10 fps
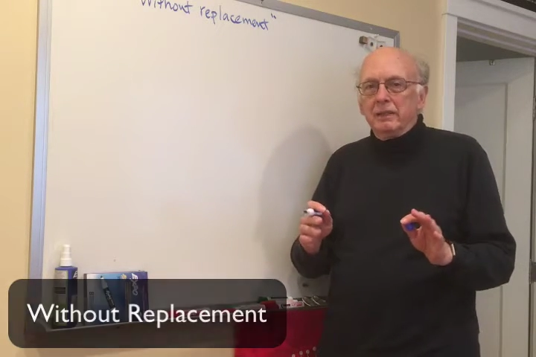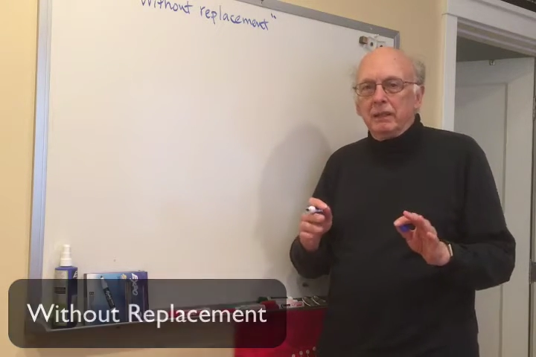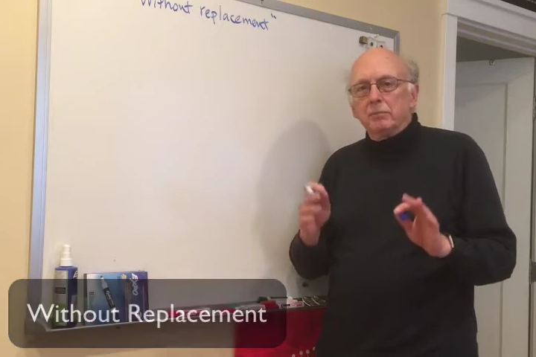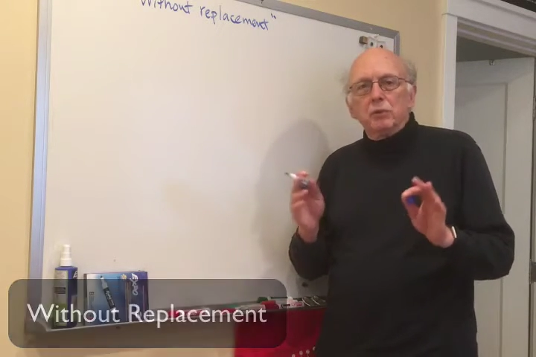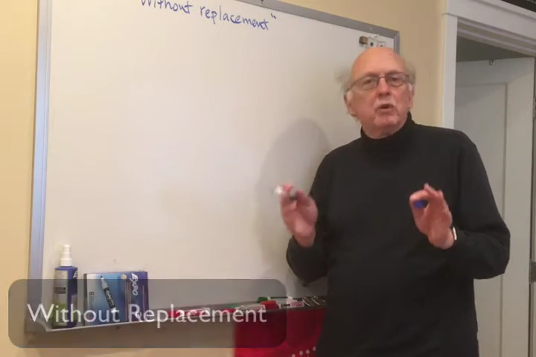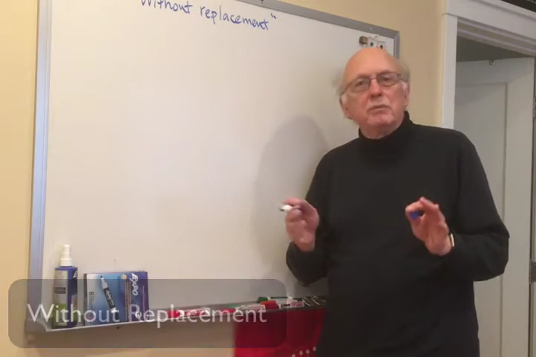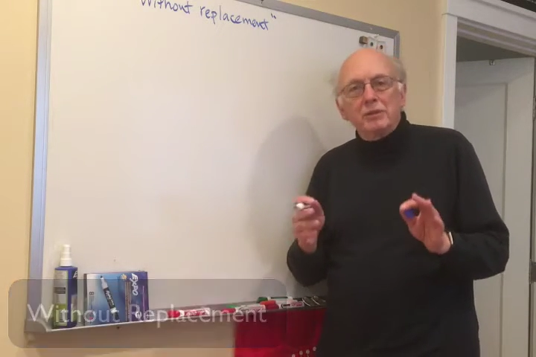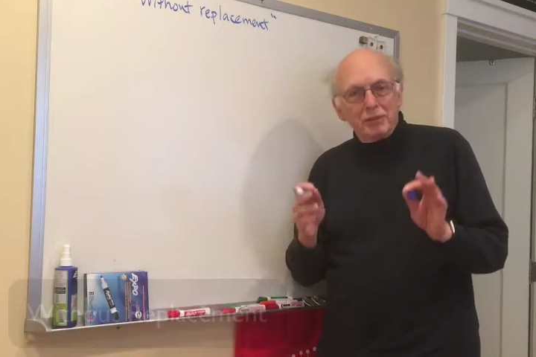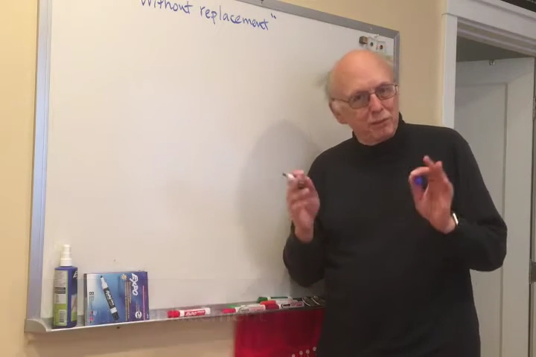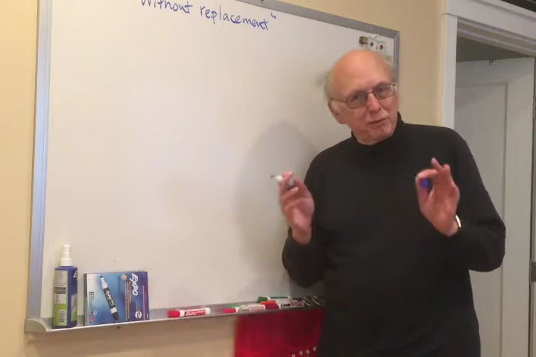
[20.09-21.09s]
employment
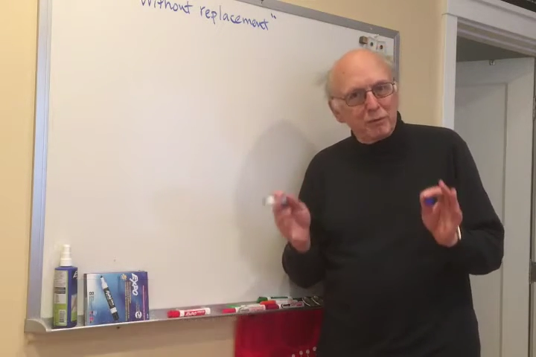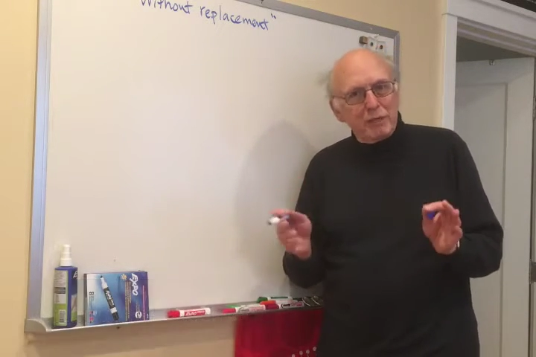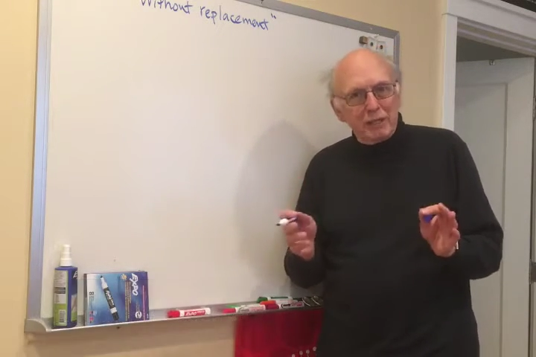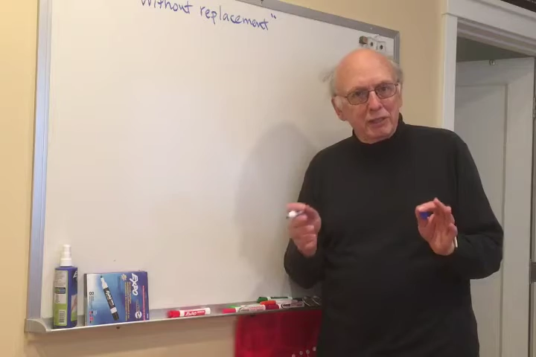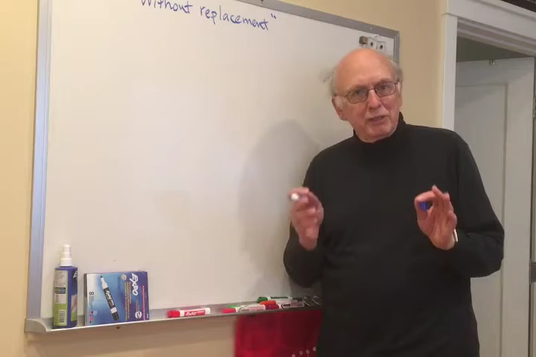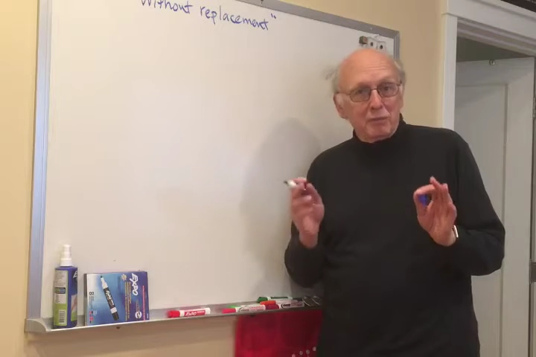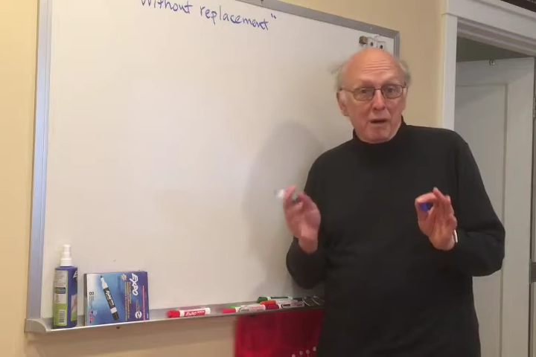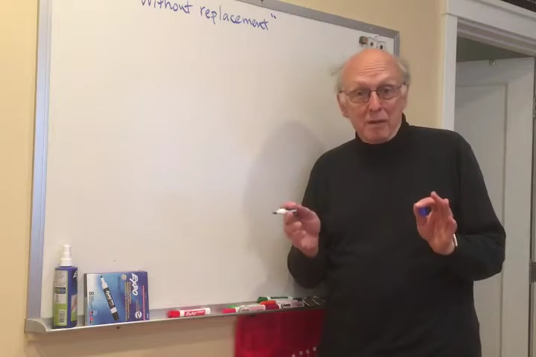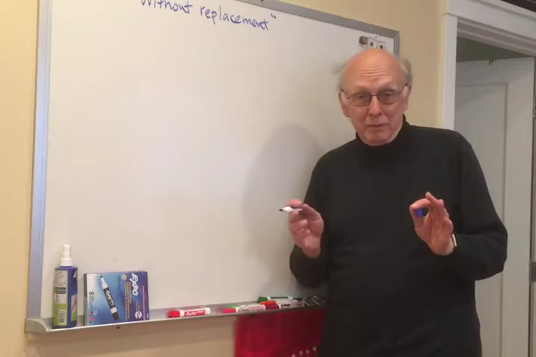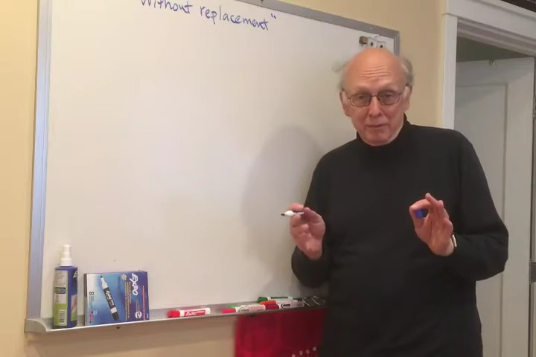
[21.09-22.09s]
discrimination
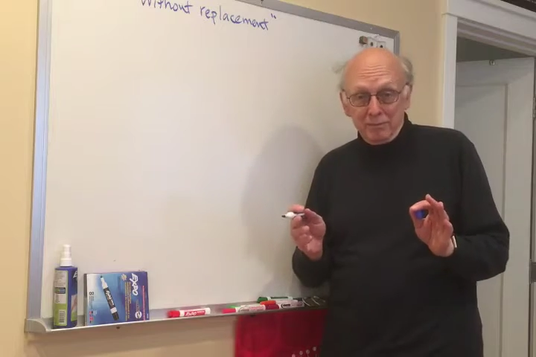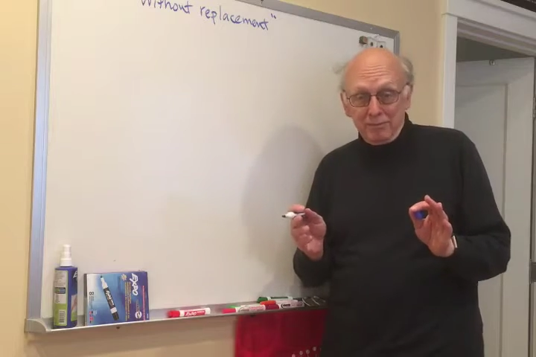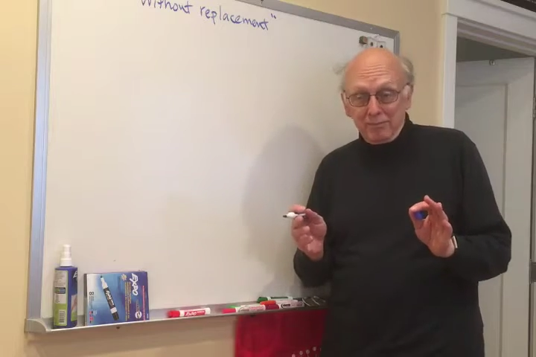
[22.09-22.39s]
problem.